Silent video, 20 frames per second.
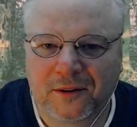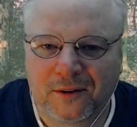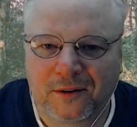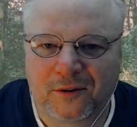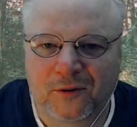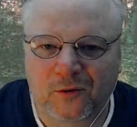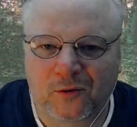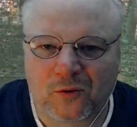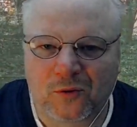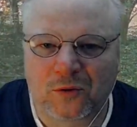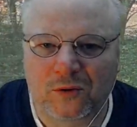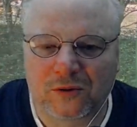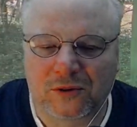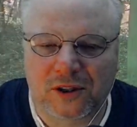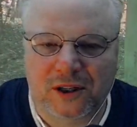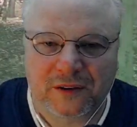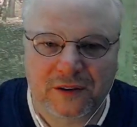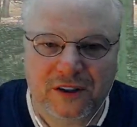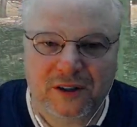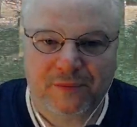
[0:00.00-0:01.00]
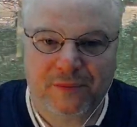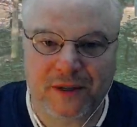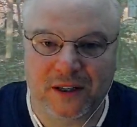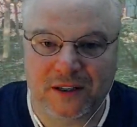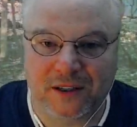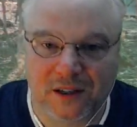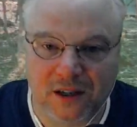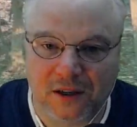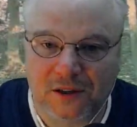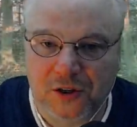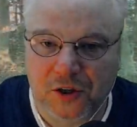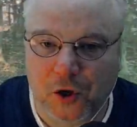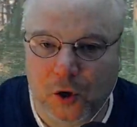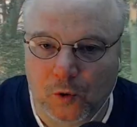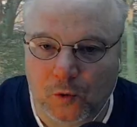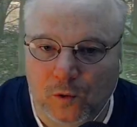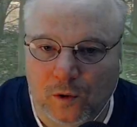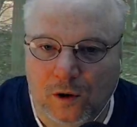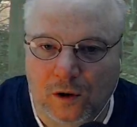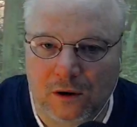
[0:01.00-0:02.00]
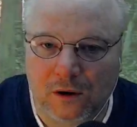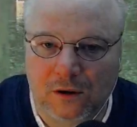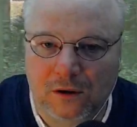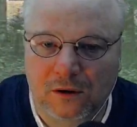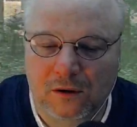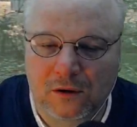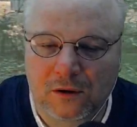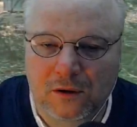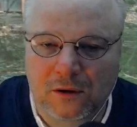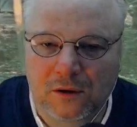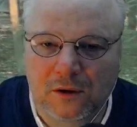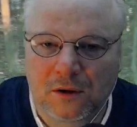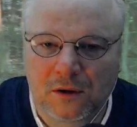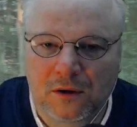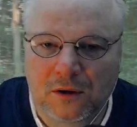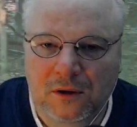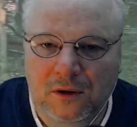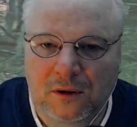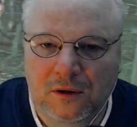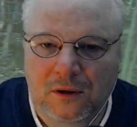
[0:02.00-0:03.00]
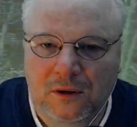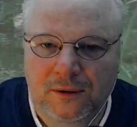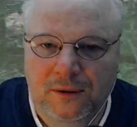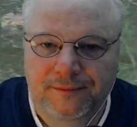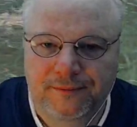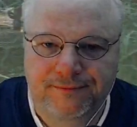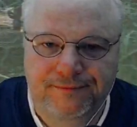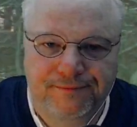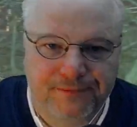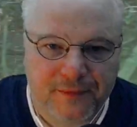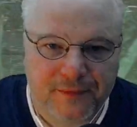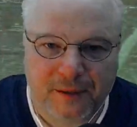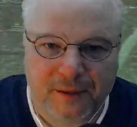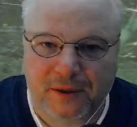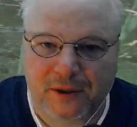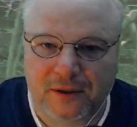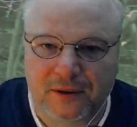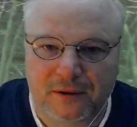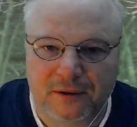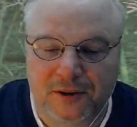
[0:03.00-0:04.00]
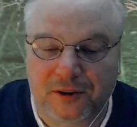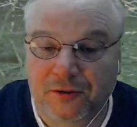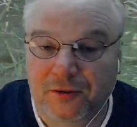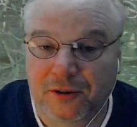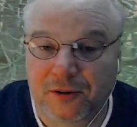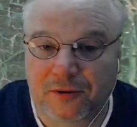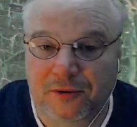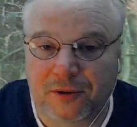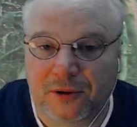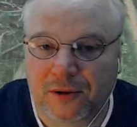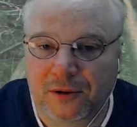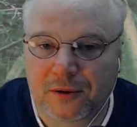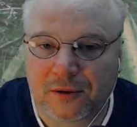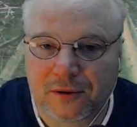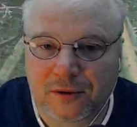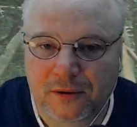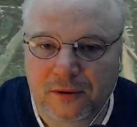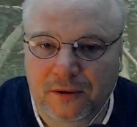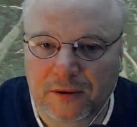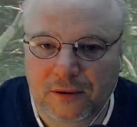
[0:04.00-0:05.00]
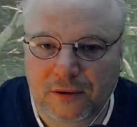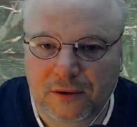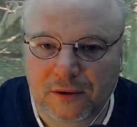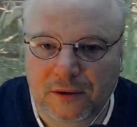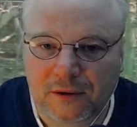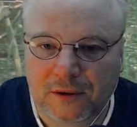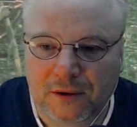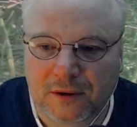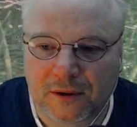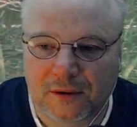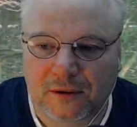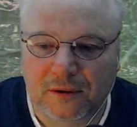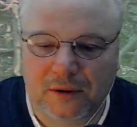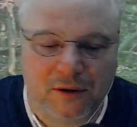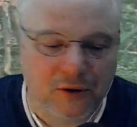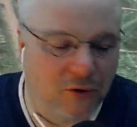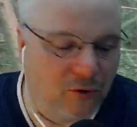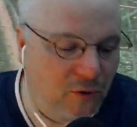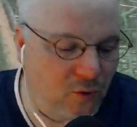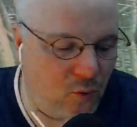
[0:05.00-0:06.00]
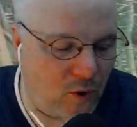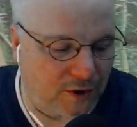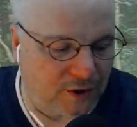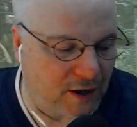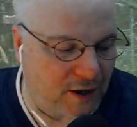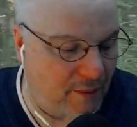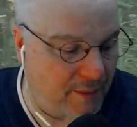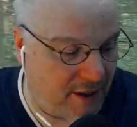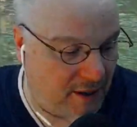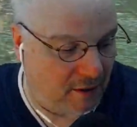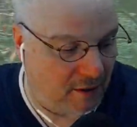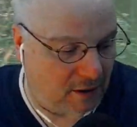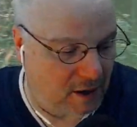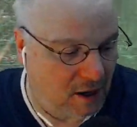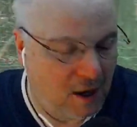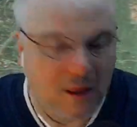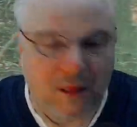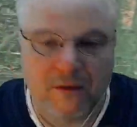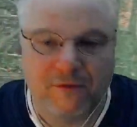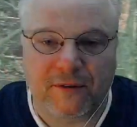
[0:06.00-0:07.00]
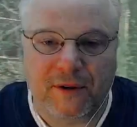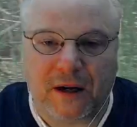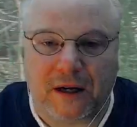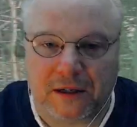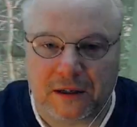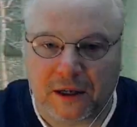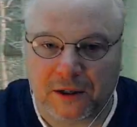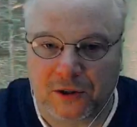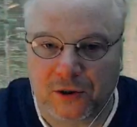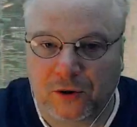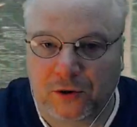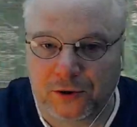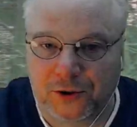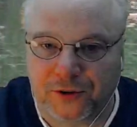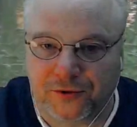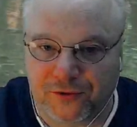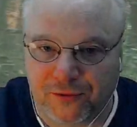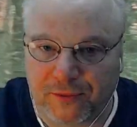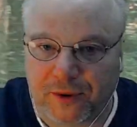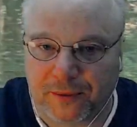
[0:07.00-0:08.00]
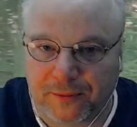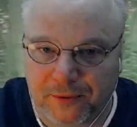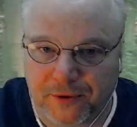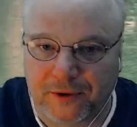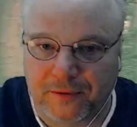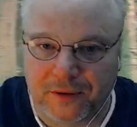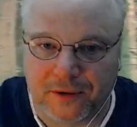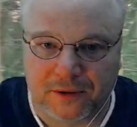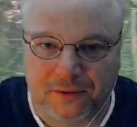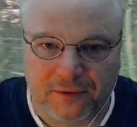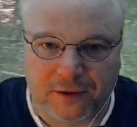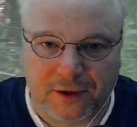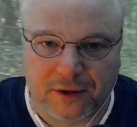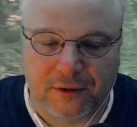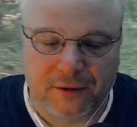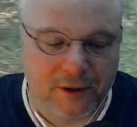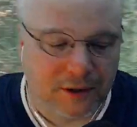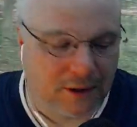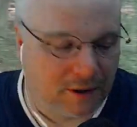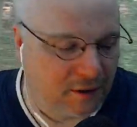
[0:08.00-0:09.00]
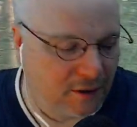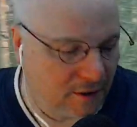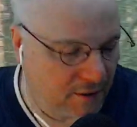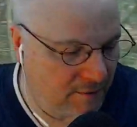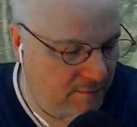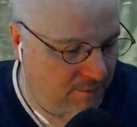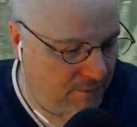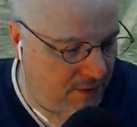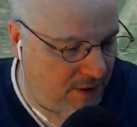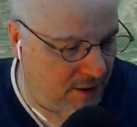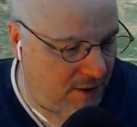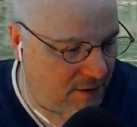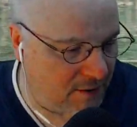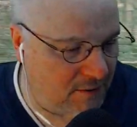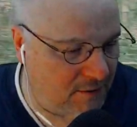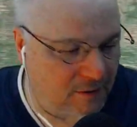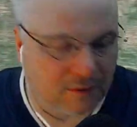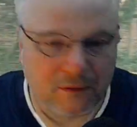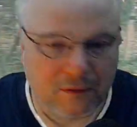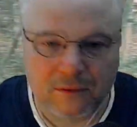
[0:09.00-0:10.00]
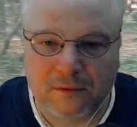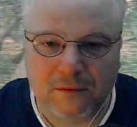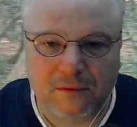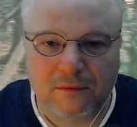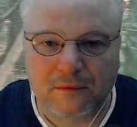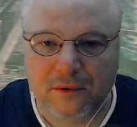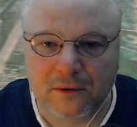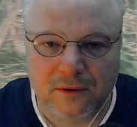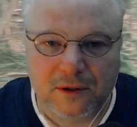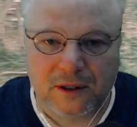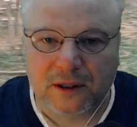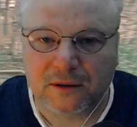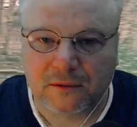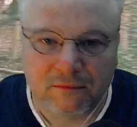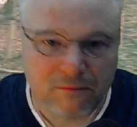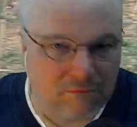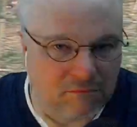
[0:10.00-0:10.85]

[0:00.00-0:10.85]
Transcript: the rules. And if something does go wrong, I mean, you're screwed. Who would want? I mean, look, I told you from my previous video that, the thing,